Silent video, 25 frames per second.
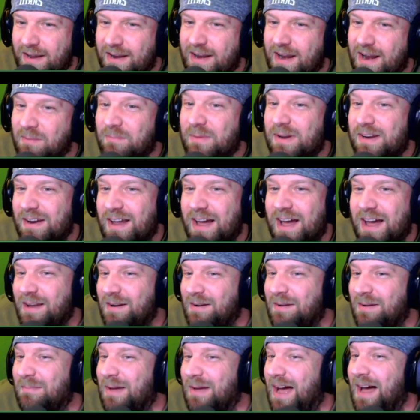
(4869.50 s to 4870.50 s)
and I'm,
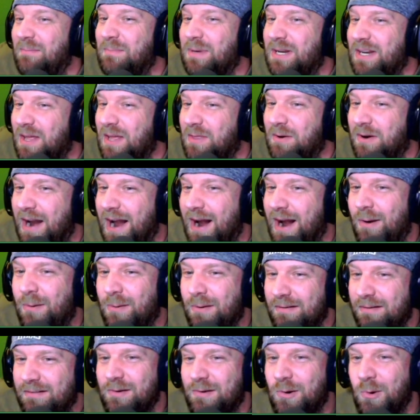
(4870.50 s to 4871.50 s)
not, I'm, I'm another
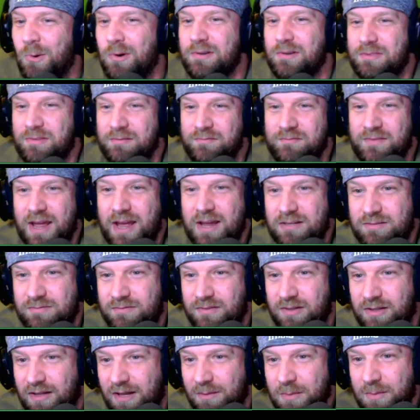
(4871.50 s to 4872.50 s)
hour north of
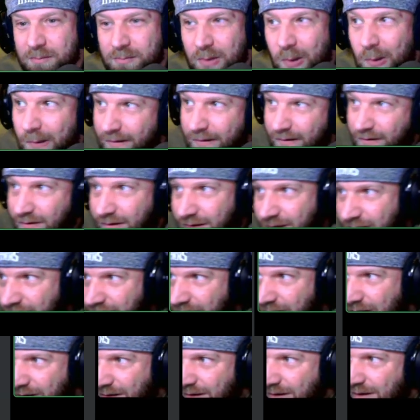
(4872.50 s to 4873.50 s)
Nashville. I'm in Bowling
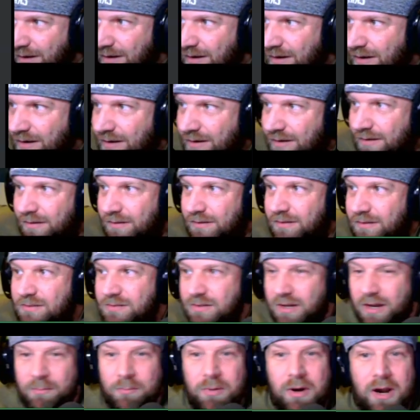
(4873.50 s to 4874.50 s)
Green. Oh God,
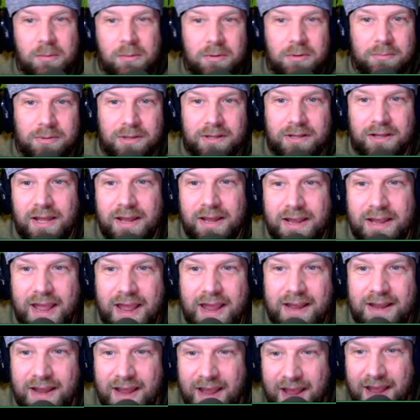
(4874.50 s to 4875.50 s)
that's so eight, so that's eight and a
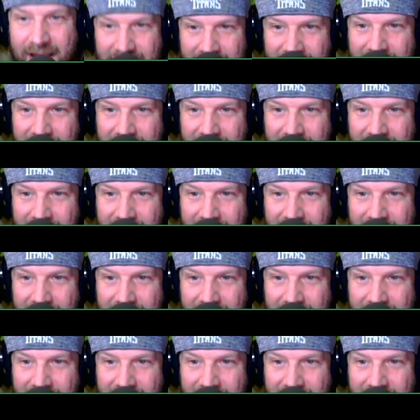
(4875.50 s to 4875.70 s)
half.